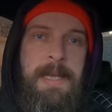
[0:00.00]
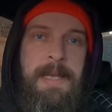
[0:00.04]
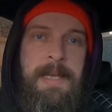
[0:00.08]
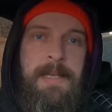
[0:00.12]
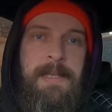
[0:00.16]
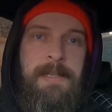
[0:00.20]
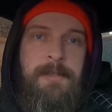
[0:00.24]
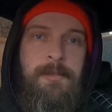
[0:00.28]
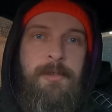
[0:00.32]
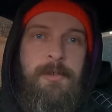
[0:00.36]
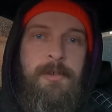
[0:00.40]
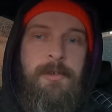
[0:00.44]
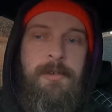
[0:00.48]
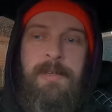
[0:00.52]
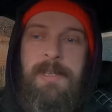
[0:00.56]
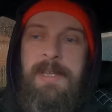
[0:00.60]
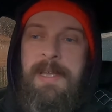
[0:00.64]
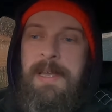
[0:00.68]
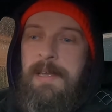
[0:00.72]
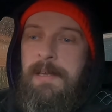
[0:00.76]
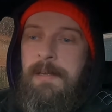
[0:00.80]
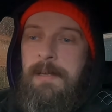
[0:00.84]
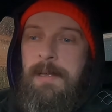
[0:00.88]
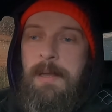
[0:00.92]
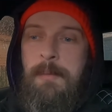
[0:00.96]
And
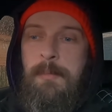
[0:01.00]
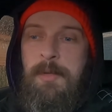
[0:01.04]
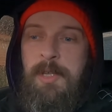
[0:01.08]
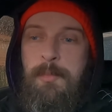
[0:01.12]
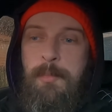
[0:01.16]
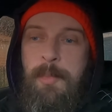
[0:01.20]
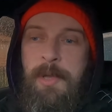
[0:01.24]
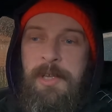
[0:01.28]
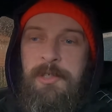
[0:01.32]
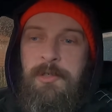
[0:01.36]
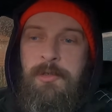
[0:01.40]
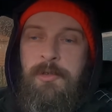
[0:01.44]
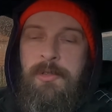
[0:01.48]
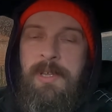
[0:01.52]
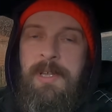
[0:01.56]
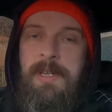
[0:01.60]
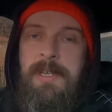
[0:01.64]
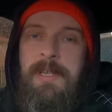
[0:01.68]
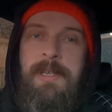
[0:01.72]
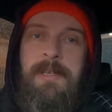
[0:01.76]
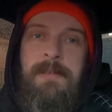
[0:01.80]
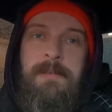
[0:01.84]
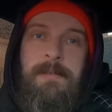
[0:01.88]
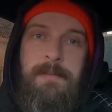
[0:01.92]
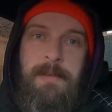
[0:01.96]
yeah, I mean,
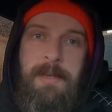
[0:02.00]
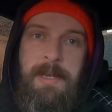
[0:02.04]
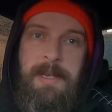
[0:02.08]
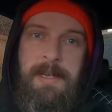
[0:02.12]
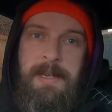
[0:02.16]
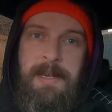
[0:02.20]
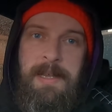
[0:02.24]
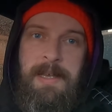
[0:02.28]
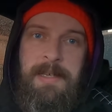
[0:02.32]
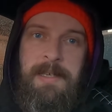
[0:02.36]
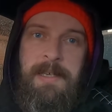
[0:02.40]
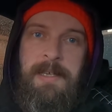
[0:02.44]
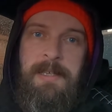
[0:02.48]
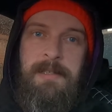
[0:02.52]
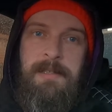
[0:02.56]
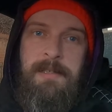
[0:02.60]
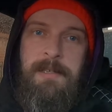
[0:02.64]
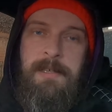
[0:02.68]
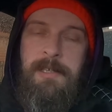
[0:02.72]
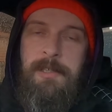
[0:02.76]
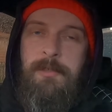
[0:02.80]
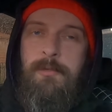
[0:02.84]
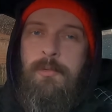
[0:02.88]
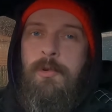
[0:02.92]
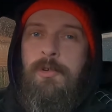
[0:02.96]
personally, I like it.
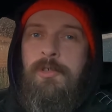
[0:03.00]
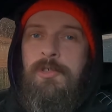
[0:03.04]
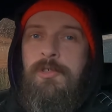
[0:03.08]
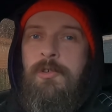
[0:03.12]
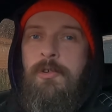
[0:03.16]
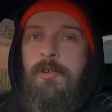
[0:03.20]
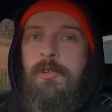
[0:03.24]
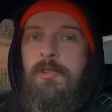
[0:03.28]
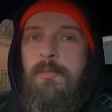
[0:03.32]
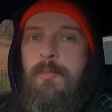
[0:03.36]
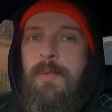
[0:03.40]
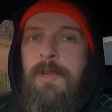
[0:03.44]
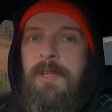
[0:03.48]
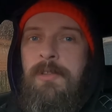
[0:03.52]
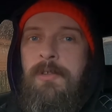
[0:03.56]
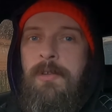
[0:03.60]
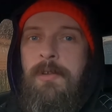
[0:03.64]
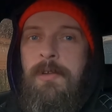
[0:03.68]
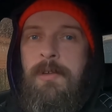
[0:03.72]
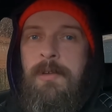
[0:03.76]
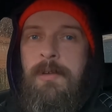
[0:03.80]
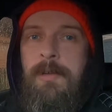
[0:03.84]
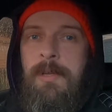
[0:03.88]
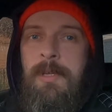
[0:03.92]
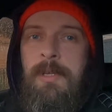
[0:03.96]
It works a lot
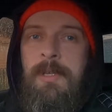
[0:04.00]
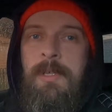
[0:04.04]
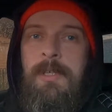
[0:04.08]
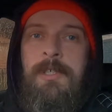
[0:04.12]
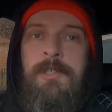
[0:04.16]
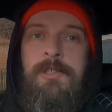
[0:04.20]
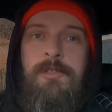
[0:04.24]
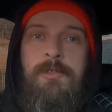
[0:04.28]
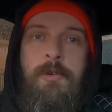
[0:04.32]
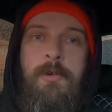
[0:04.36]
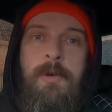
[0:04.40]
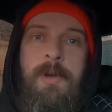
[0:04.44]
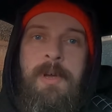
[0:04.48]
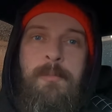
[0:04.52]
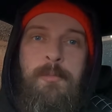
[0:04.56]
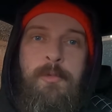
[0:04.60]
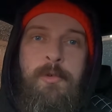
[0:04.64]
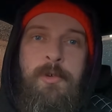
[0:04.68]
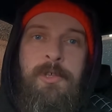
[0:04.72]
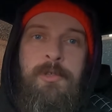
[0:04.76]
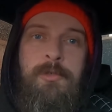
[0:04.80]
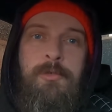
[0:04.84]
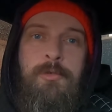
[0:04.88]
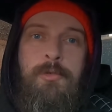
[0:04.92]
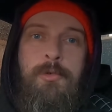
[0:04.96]
better. So I'm
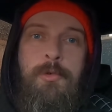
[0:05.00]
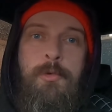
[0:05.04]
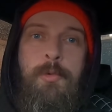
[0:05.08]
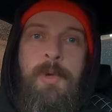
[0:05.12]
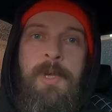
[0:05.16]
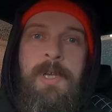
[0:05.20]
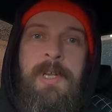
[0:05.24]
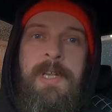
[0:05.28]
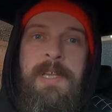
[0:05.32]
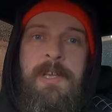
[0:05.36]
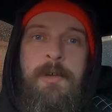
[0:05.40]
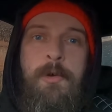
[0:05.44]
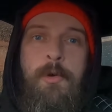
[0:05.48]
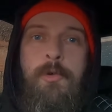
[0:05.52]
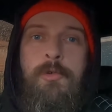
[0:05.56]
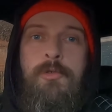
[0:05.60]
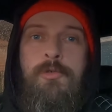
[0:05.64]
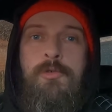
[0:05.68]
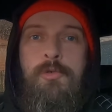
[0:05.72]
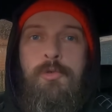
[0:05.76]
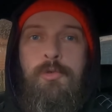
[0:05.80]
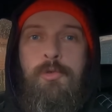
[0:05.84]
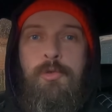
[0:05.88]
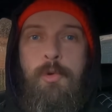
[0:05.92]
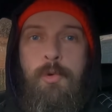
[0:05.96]
going to quickly run
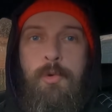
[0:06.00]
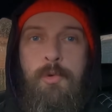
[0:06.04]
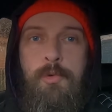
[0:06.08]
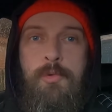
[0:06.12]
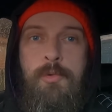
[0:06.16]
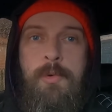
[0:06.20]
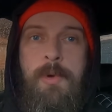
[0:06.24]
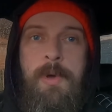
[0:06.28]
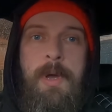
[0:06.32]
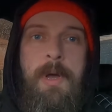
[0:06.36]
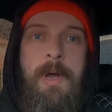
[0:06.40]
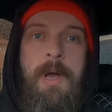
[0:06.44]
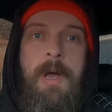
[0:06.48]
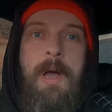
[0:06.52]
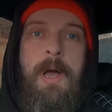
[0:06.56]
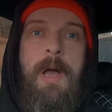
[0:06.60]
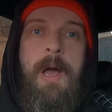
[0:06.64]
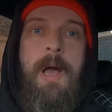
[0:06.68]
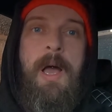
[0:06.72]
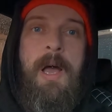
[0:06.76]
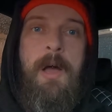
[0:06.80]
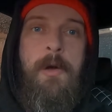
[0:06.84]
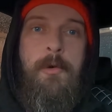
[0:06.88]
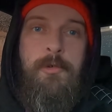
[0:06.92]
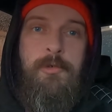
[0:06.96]
you through
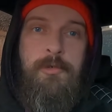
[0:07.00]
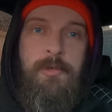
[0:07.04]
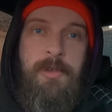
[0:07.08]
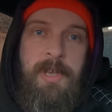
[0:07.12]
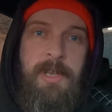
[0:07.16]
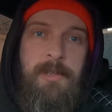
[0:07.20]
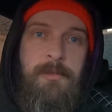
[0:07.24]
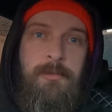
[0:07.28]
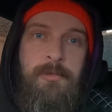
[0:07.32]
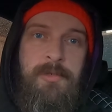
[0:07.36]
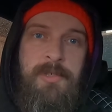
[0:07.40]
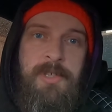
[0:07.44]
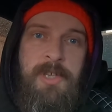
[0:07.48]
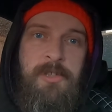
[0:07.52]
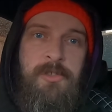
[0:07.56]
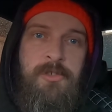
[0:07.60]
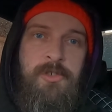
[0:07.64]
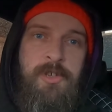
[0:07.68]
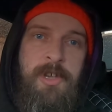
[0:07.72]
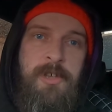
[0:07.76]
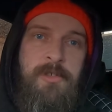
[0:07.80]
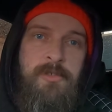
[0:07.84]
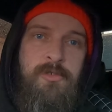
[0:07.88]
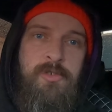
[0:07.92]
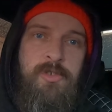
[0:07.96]
how you can do that
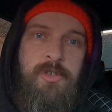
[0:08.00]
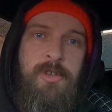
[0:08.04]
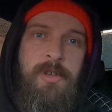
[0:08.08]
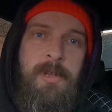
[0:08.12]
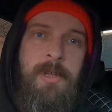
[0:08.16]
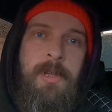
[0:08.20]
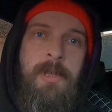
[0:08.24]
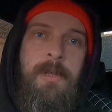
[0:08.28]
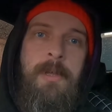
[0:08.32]
change.